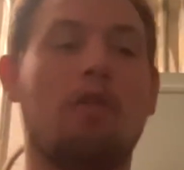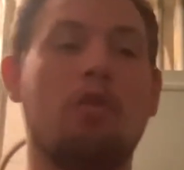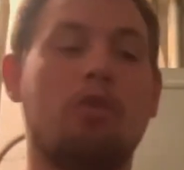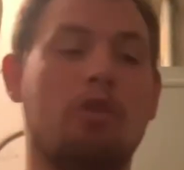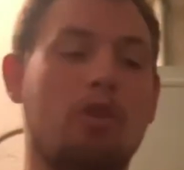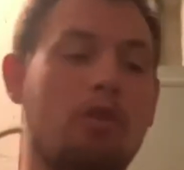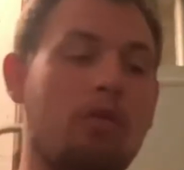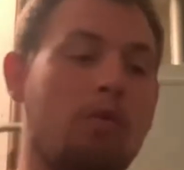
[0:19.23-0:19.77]

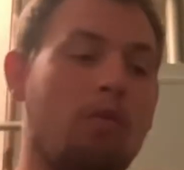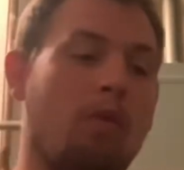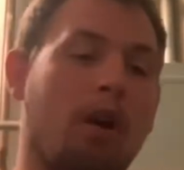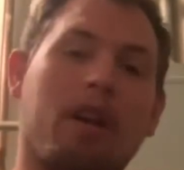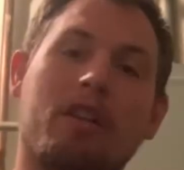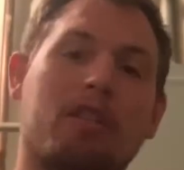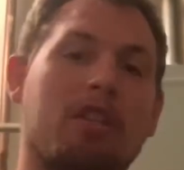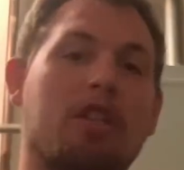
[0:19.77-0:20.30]
do
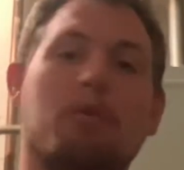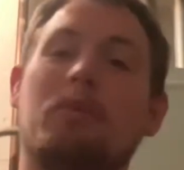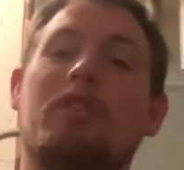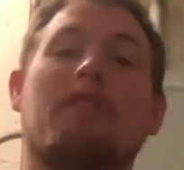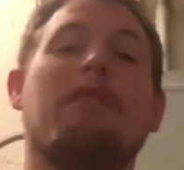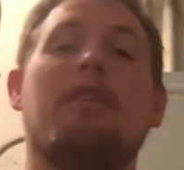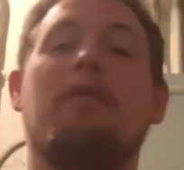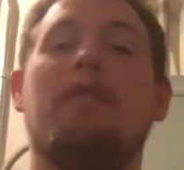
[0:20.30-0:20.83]
want to see
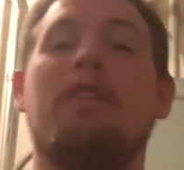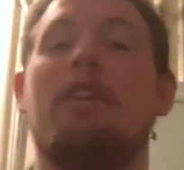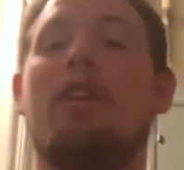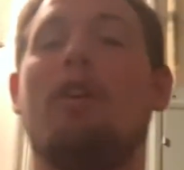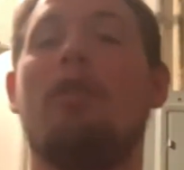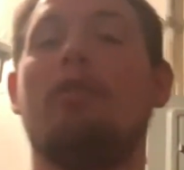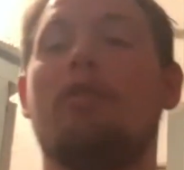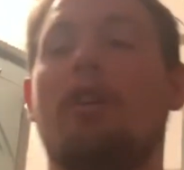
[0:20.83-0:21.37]
specific
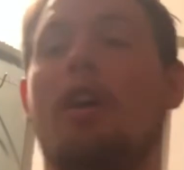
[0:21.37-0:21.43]
videos,